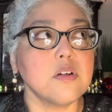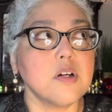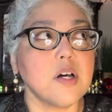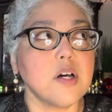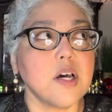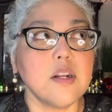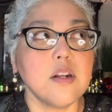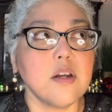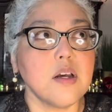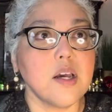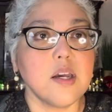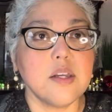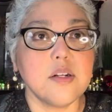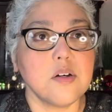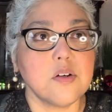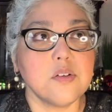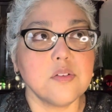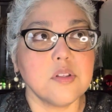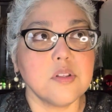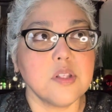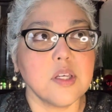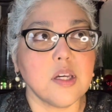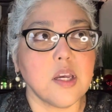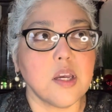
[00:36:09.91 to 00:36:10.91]
I, I
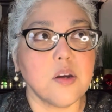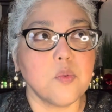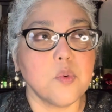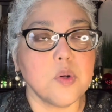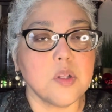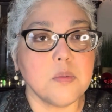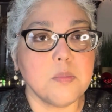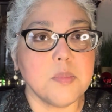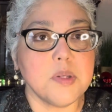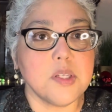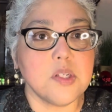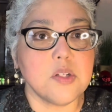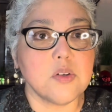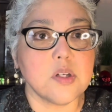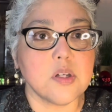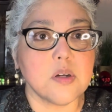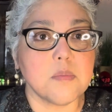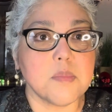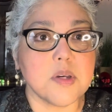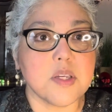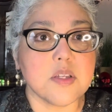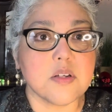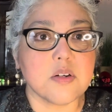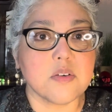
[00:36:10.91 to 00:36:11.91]
don't think I will be doing a
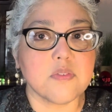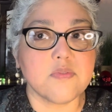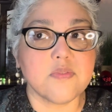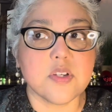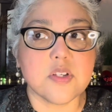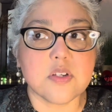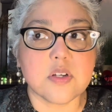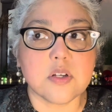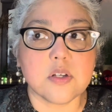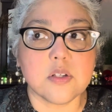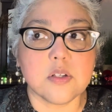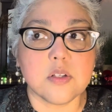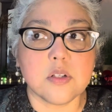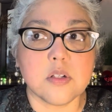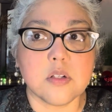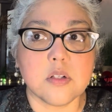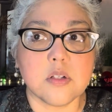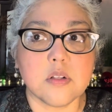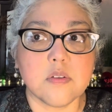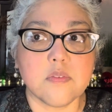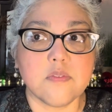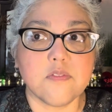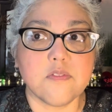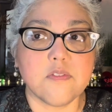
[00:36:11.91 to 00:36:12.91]

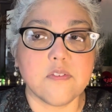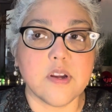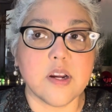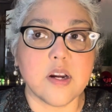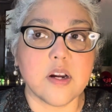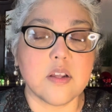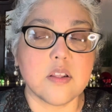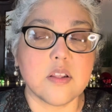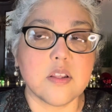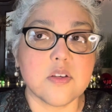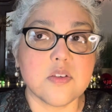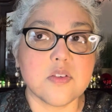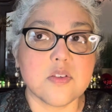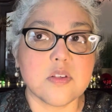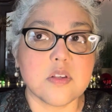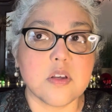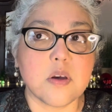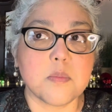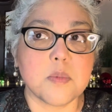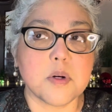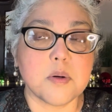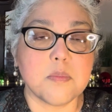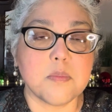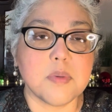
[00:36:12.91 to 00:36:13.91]
metaphysical fair this
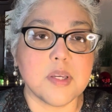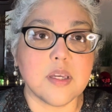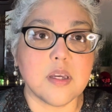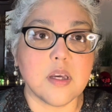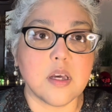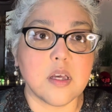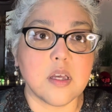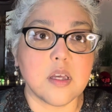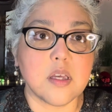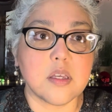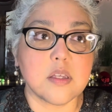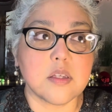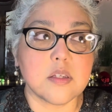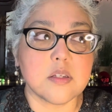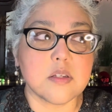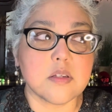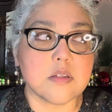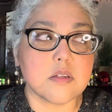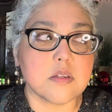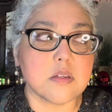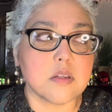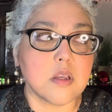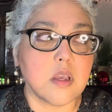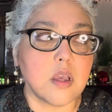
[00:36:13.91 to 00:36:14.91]
summer
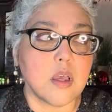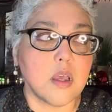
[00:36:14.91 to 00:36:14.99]
because